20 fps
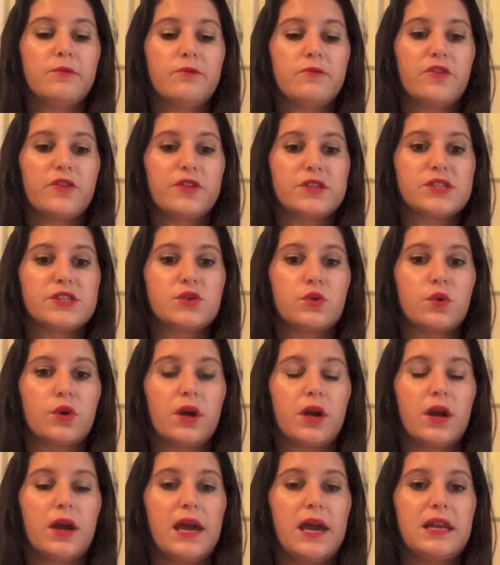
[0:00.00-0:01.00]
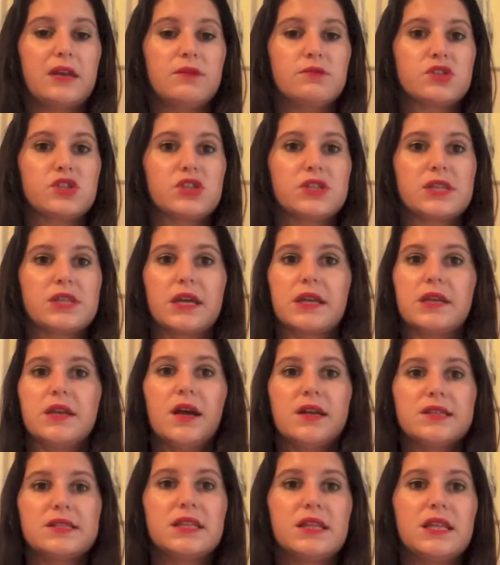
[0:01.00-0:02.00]
for the store, and it was just like
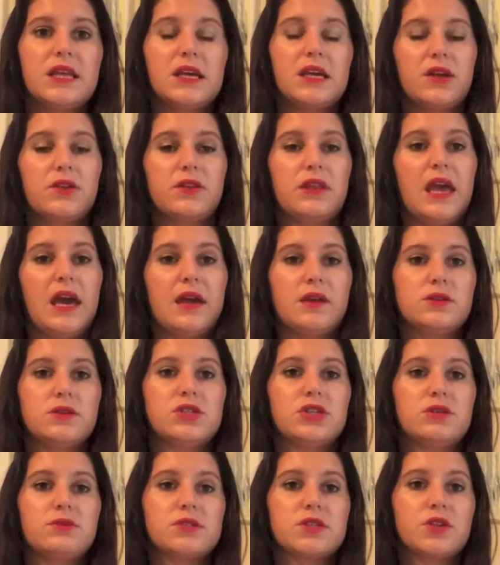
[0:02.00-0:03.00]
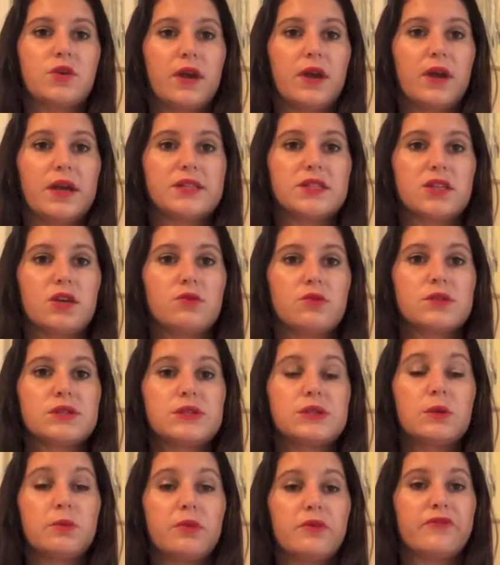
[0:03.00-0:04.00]
nuts in there, and the energy was great, so it was
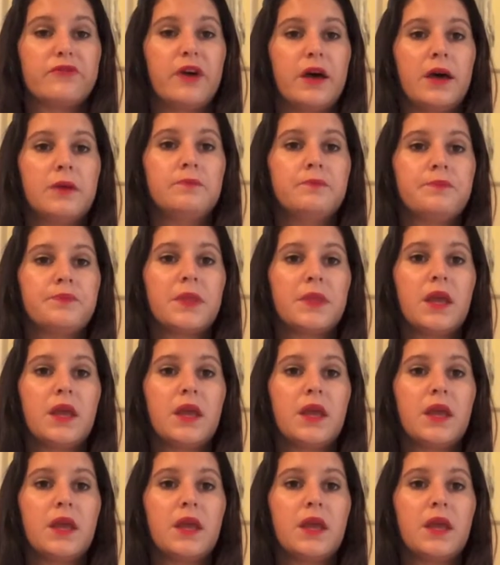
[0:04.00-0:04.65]
super fun.